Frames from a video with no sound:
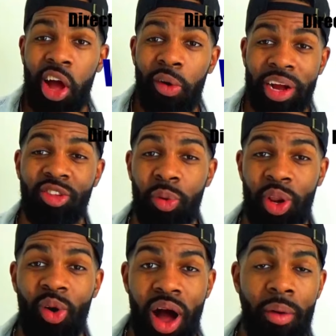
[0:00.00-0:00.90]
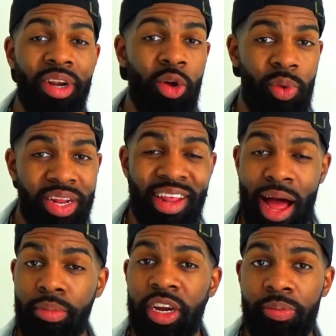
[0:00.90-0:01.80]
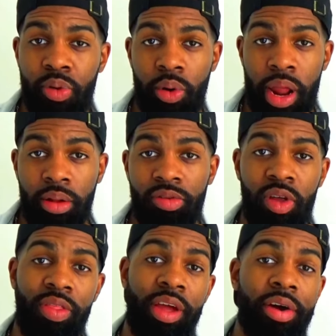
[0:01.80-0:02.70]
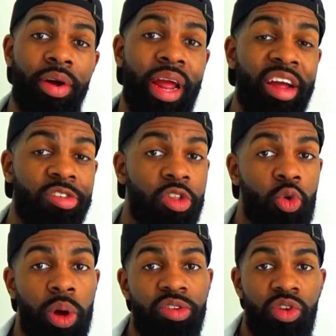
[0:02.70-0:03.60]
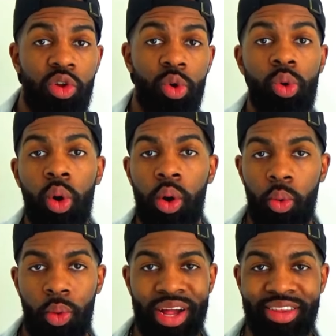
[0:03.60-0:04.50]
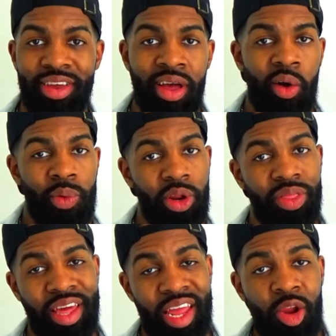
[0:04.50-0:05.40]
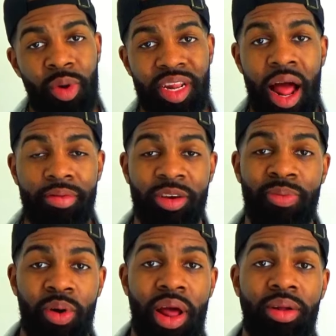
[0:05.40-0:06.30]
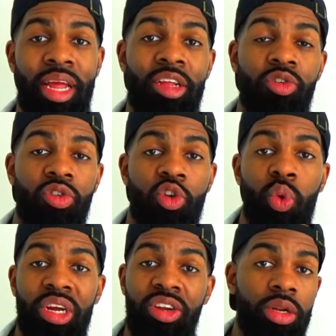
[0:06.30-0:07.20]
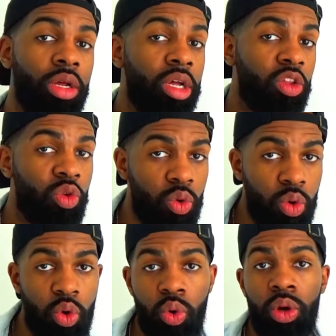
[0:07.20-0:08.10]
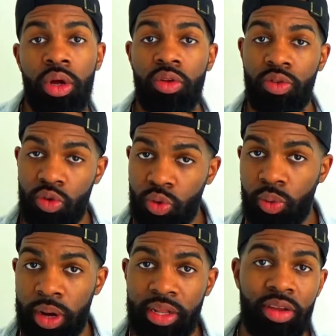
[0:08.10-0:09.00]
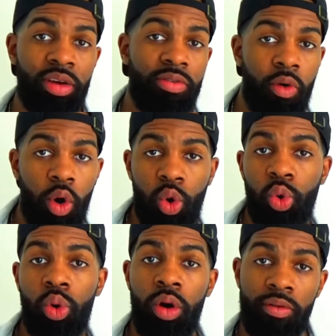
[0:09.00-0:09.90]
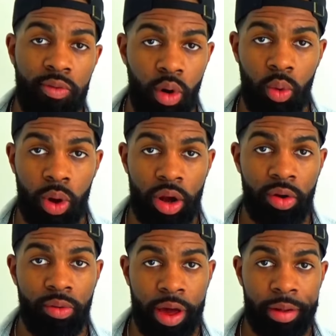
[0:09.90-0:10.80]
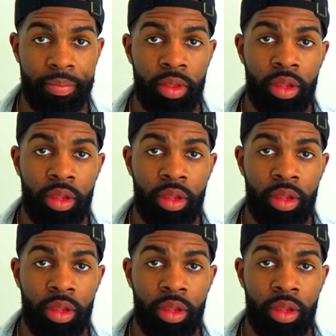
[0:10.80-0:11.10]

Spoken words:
Alright, so we know our direct object pronouns. They are going to answer the question who or what. We know the indirect object pronoun answers the question to who, to what, for who, for what, right?